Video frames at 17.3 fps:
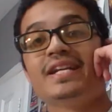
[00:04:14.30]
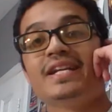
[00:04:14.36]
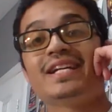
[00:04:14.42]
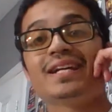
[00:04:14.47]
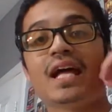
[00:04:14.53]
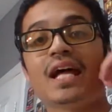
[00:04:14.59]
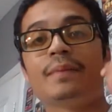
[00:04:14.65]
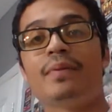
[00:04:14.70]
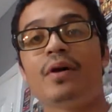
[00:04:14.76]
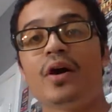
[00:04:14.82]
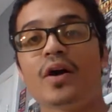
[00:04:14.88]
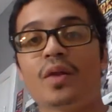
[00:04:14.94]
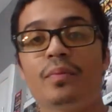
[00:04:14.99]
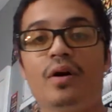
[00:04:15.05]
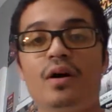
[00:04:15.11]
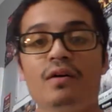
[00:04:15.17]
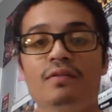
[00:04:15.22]
Nikolai
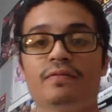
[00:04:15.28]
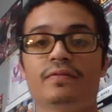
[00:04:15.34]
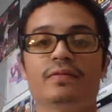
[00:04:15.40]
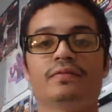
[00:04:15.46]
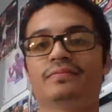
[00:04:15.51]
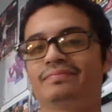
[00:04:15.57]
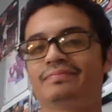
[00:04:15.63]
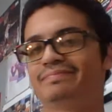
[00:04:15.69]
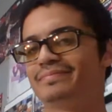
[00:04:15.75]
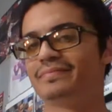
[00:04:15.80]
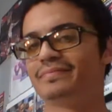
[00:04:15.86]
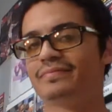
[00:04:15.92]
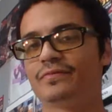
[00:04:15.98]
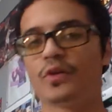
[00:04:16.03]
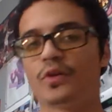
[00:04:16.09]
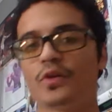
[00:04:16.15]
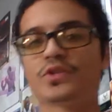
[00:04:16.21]
Potapov, and
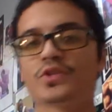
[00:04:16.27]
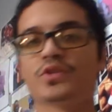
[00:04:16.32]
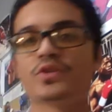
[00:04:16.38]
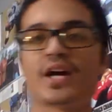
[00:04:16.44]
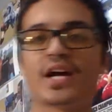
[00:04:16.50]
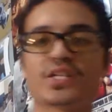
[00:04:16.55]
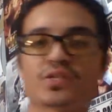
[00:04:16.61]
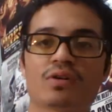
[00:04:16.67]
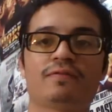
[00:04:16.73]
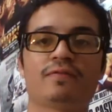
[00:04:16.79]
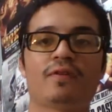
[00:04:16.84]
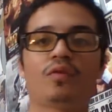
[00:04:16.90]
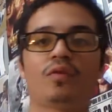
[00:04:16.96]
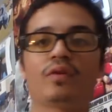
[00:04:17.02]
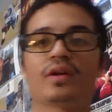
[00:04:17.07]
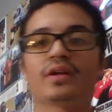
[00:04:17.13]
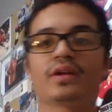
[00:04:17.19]
for those of you guys who aren't
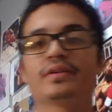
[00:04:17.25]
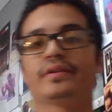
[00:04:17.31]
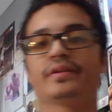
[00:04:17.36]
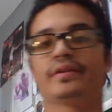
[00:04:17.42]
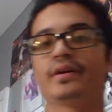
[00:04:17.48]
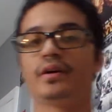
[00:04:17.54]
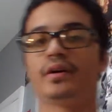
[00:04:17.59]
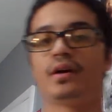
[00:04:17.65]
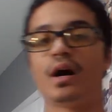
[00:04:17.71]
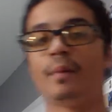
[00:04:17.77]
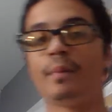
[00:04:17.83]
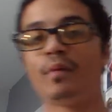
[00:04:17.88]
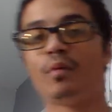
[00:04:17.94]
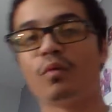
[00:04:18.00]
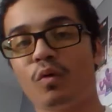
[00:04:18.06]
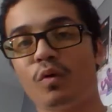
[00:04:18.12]
following up on